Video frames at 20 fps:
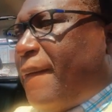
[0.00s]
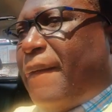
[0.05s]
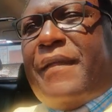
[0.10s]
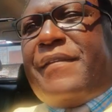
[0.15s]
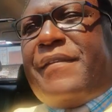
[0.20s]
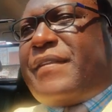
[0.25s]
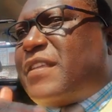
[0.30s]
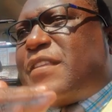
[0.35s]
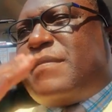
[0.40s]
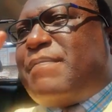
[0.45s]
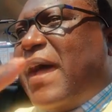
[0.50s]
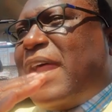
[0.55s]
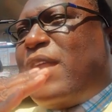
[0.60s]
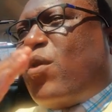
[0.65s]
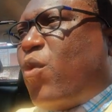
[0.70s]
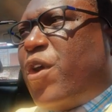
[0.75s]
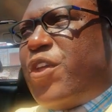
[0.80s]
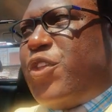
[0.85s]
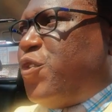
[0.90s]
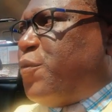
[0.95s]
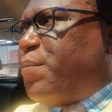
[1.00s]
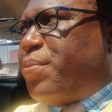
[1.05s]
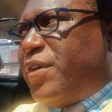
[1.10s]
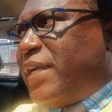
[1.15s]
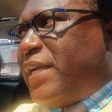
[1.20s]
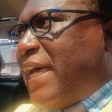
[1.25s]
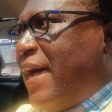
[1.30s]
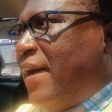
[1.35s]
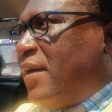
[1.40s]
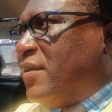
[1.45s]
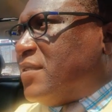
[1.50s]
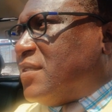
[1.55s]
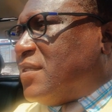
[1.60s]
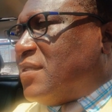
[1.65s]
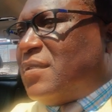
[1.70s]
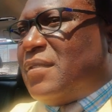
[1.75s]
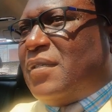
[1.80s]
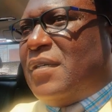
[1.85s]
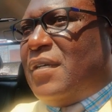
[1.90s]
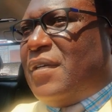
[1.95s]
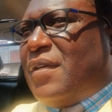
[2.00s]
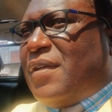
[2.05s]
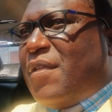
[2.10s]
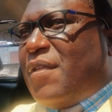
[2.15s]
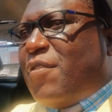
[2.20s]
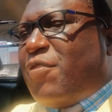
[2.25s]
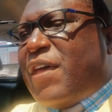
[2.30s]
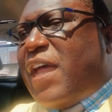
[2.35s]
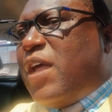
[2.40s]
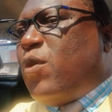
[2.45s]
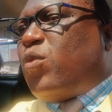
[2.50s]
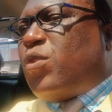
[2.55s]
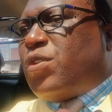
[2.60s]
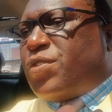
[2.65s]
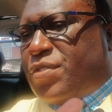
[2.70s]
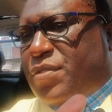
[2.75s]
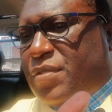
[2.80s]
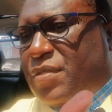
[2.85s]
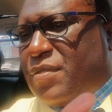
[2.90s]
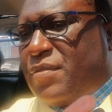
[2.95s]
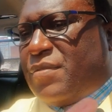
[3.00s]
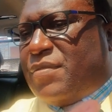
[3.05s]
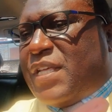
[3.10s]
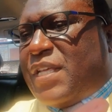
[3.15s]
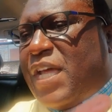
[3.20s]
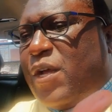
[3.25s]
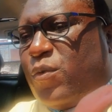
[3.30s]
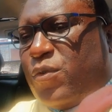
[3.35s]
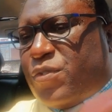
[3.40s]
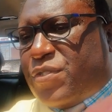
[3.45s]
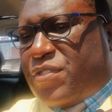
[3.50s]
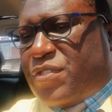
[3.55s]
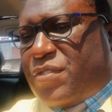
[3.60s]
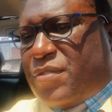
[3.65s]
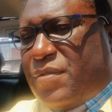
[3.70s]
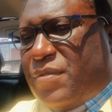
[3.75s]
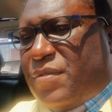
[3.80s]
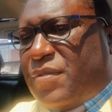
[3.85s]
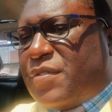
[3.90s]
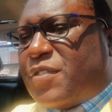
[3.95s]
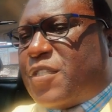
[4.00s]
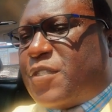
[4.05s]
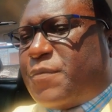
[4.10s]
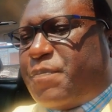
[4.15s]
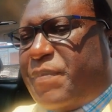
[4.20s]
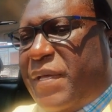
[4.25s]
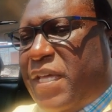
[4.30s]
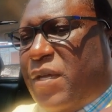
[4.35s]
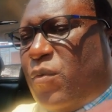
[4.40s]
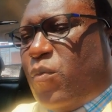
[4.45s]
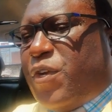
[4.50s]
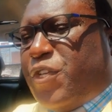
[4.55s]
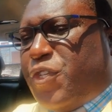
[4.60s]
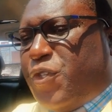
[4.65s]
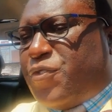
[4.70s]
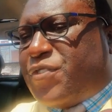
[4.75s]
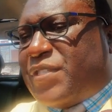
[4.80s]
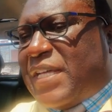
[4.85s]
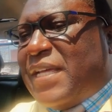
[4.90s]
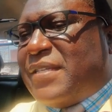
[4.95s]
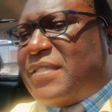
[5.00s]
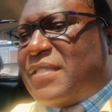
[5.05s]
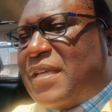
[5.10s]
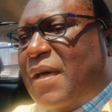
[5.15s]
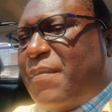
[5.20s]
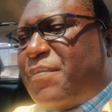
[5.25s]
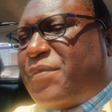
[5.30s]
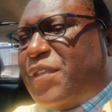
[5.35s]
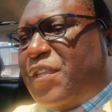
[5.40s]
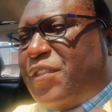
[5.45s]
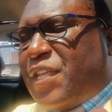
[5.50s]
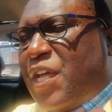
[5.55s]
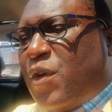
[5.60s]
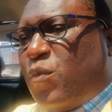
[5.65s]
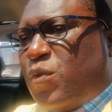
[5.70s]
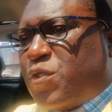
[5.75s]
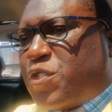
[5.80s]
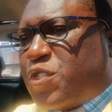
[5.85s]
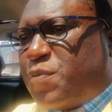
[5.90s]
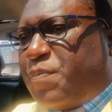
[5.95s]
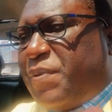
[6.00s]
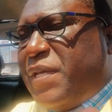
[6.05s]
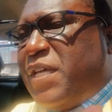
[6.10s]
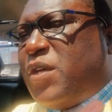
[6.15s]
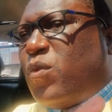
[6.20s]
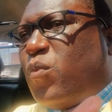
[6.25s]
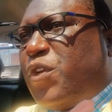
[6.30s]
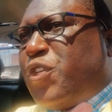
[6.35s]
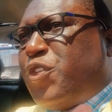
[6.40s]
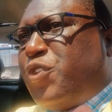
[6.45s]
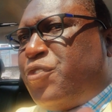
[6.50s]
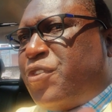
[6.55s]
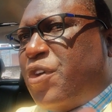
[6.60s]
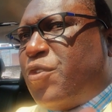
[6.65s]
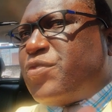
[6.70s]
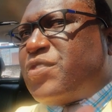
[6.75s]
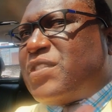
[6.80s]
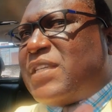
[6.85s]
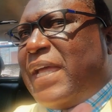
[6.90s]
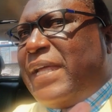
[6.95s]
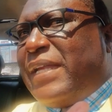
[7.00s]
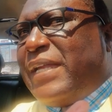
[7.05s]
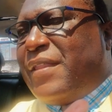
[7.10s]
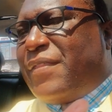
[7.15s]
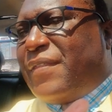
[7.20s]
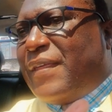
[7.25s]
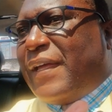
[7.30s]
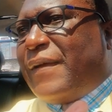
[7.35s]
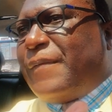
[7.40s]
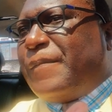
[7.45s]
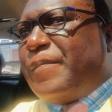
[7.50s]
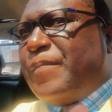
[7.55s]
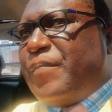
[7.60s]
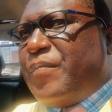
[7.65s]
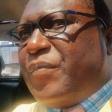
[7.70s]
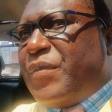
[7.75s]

It doesn't matter what you put out. They will speak when you say something. They will speak when you don't say anything.